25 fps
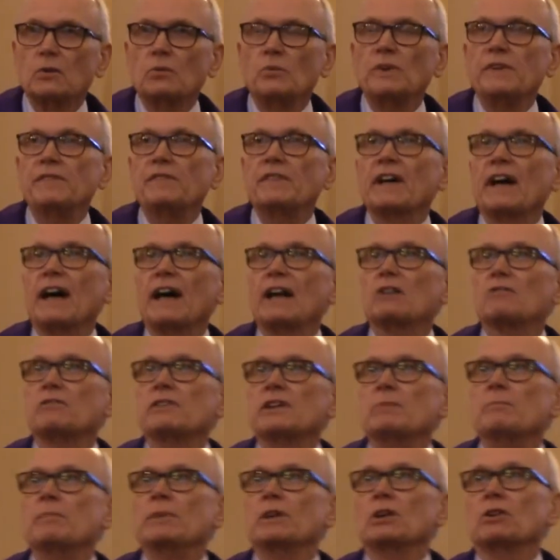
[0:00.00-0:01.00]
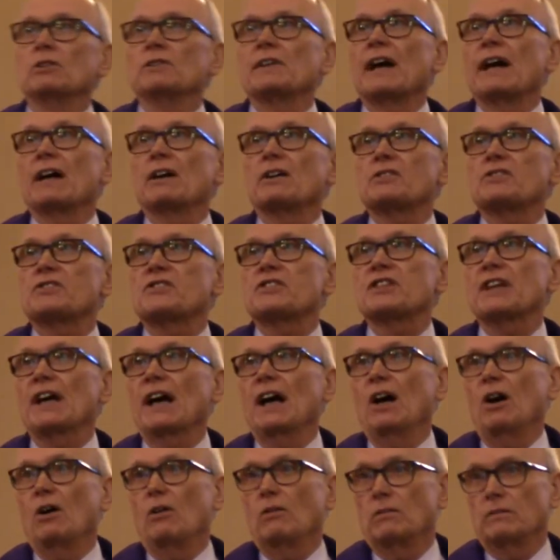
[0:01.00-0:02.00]
we've got to rebuild
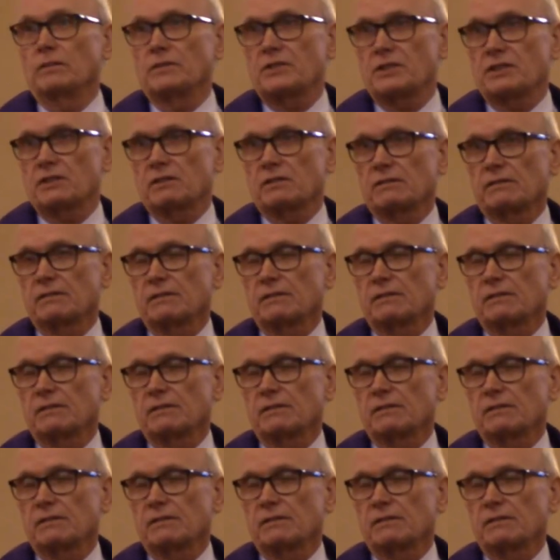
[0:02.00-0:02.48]
ourselves